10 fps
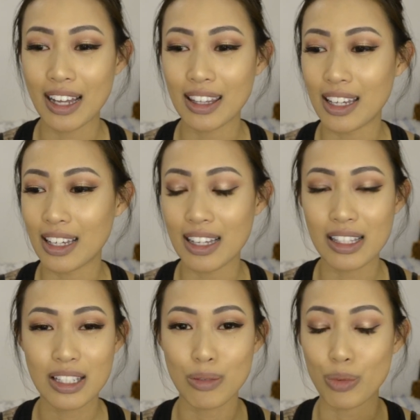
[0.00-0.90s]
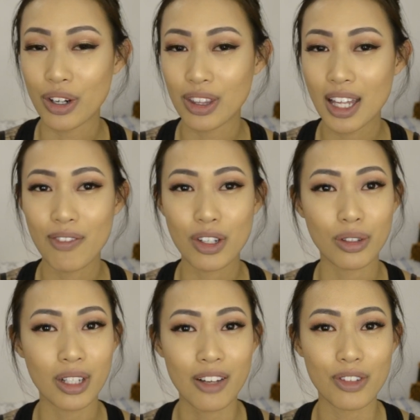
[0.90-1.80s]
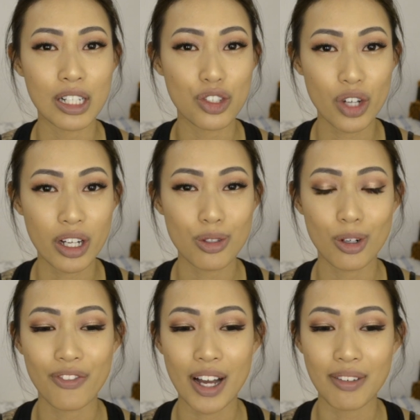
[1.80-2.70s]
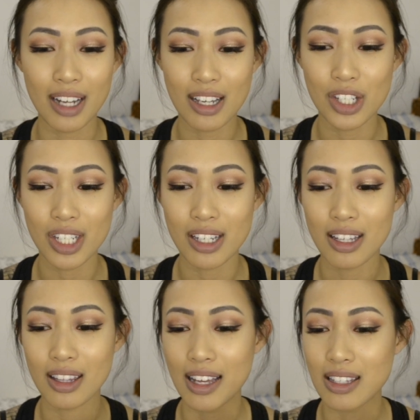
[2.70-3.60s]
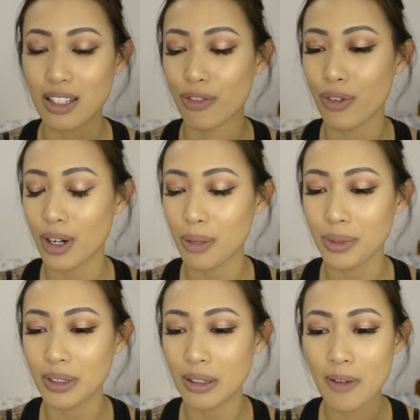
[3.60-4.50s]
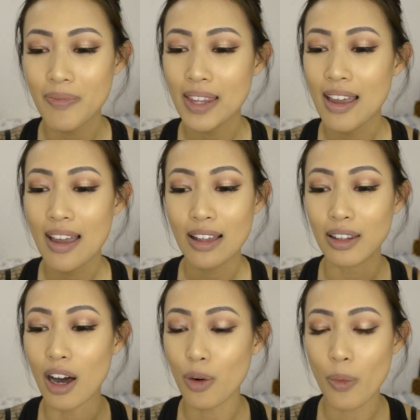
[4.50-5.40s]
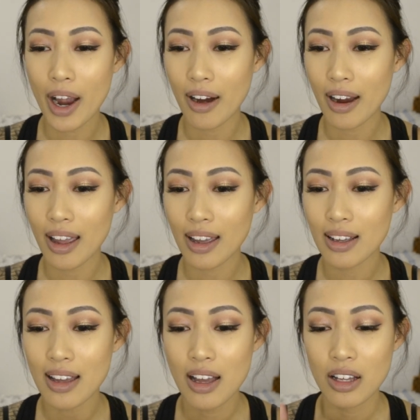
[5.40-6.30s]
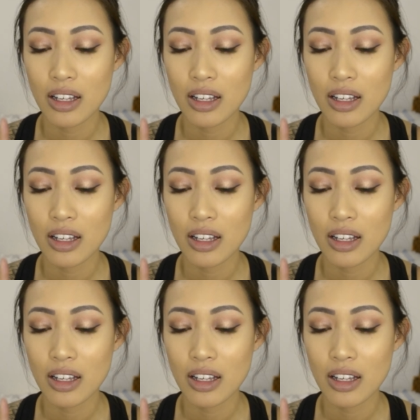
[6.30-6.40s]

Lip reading: I think it's worth it if you're looking for a drugstore foundation that's affordable, long wearing.